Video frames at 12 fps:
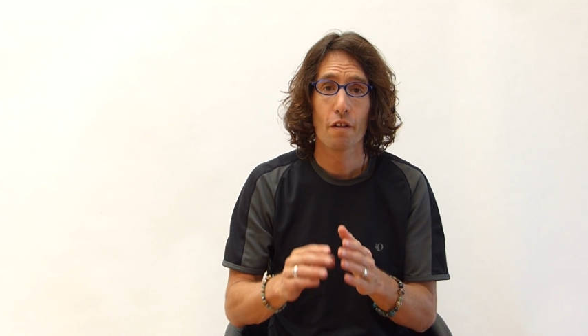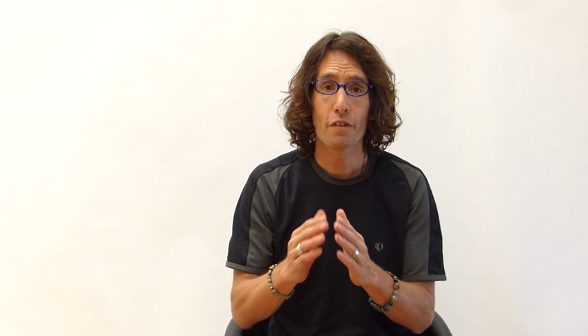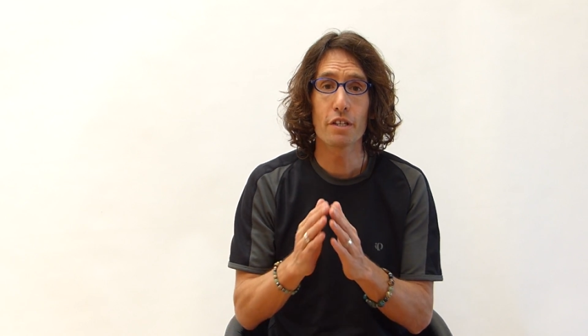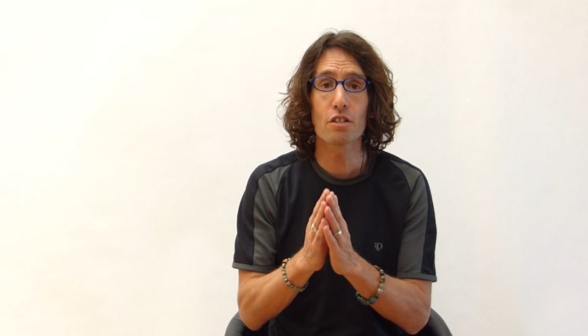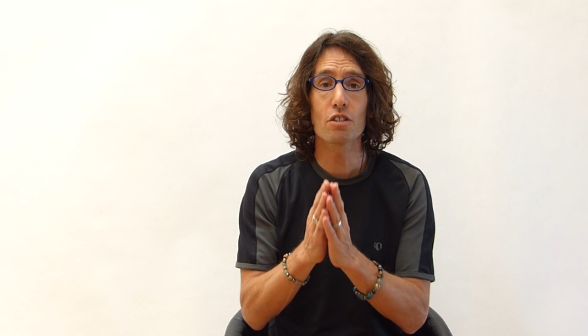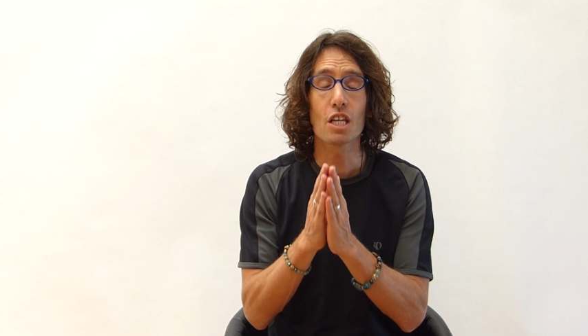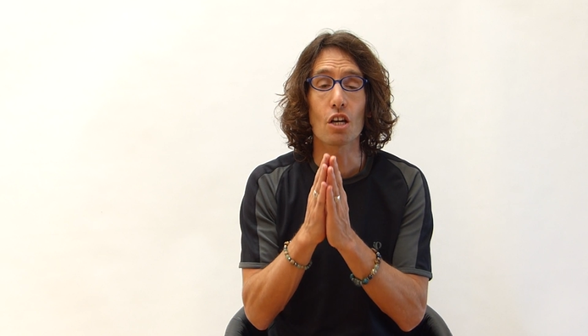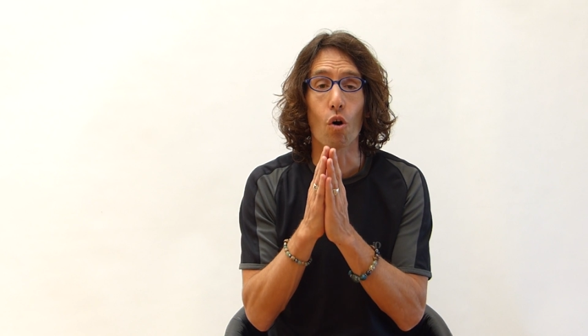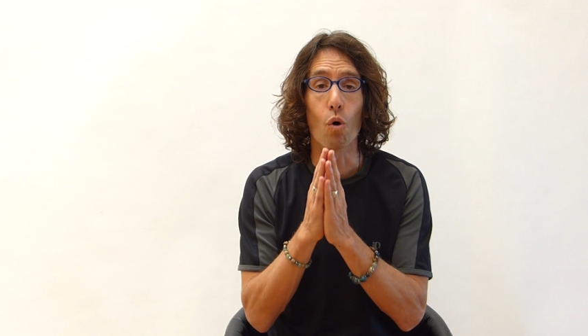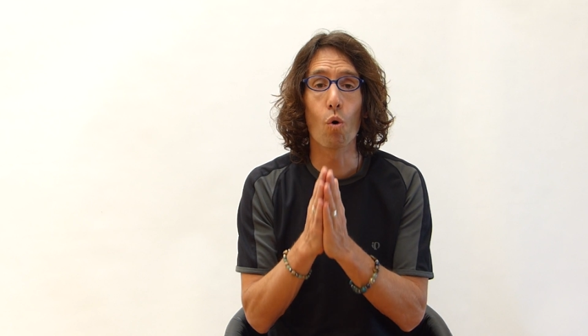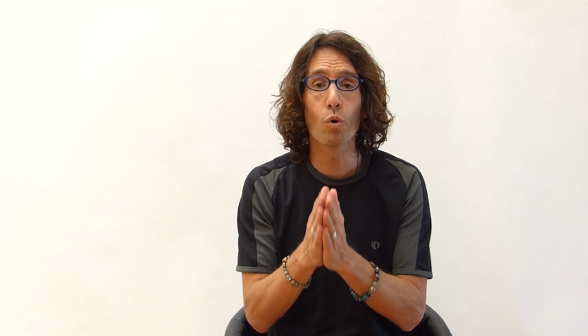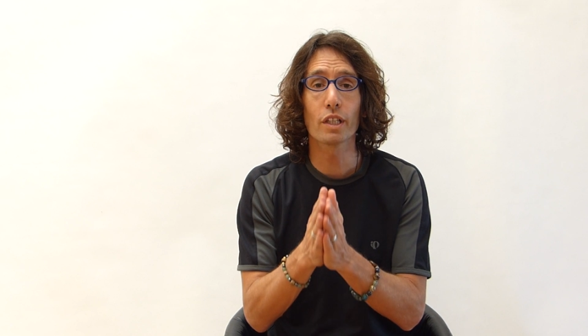This is the
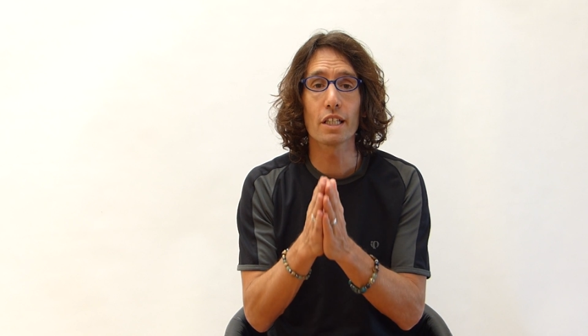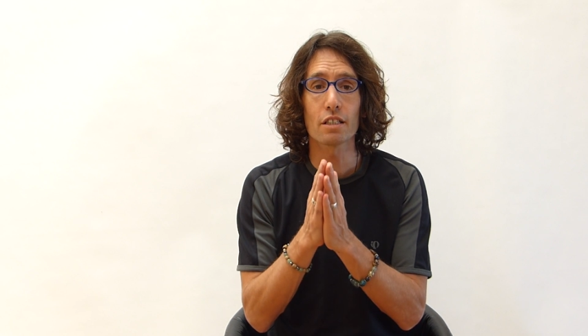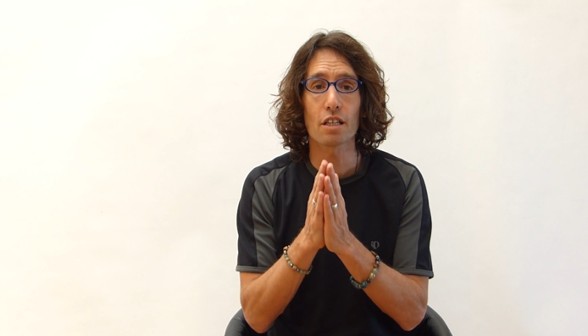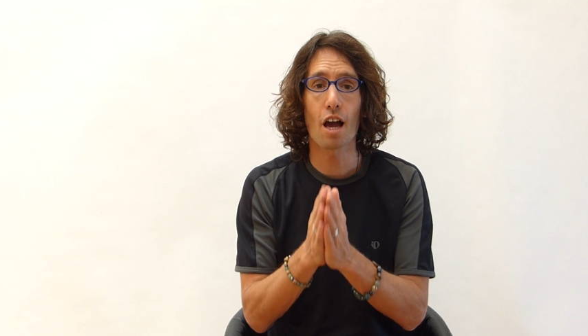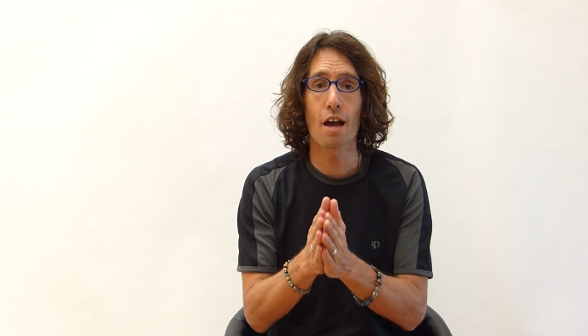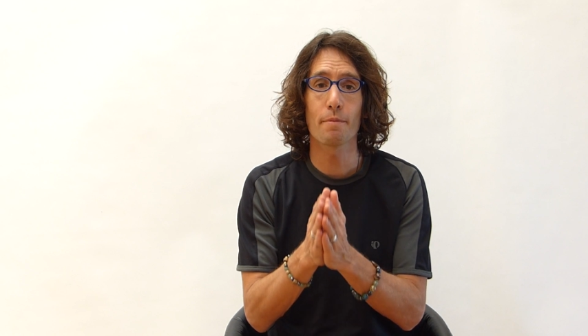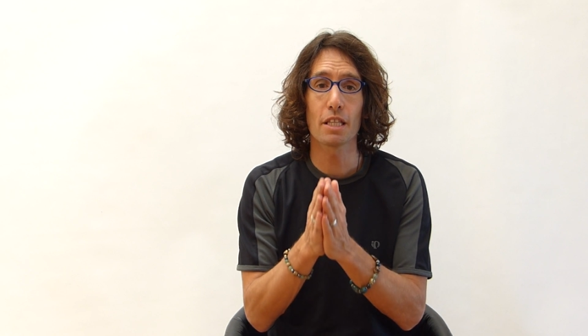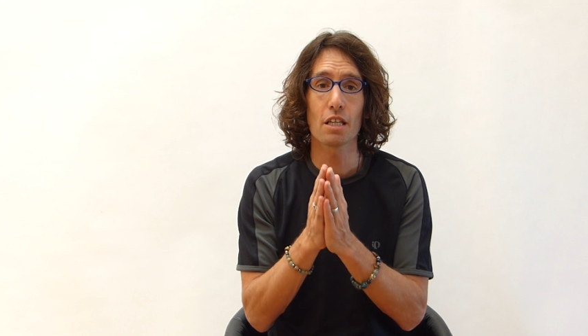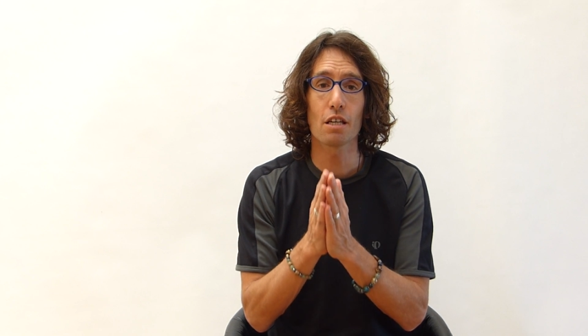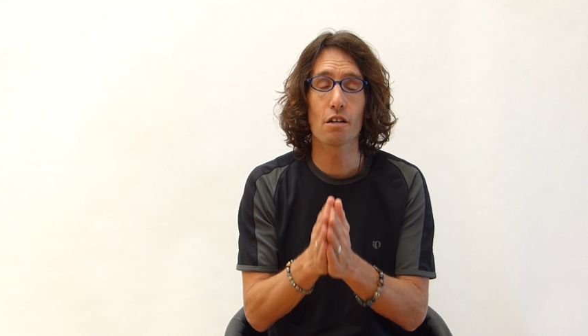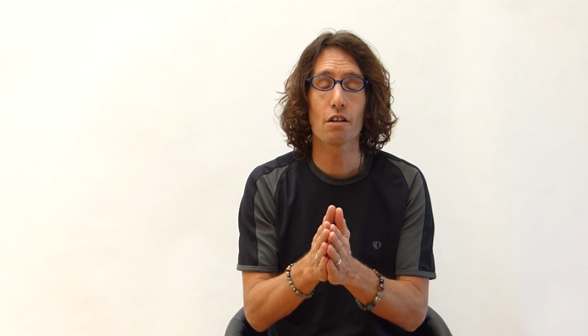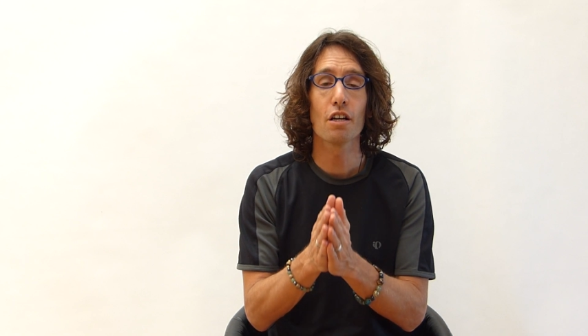only time of the
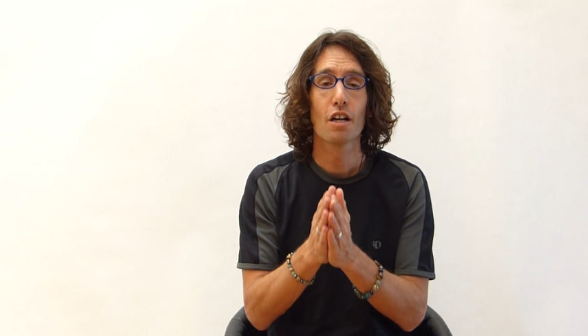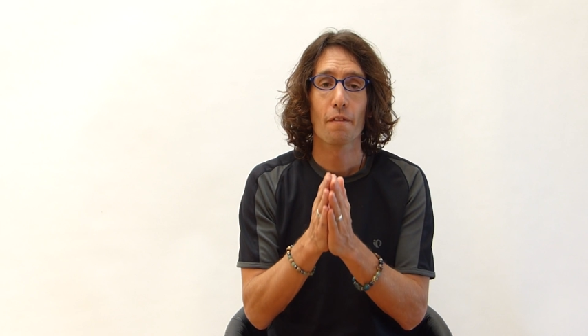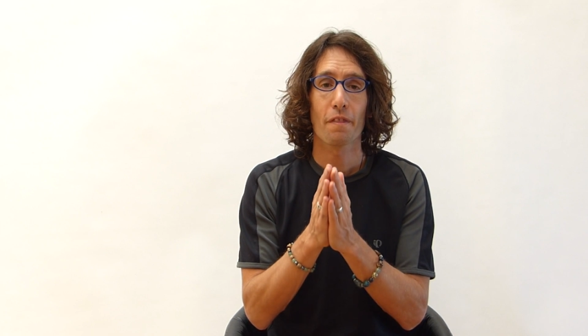year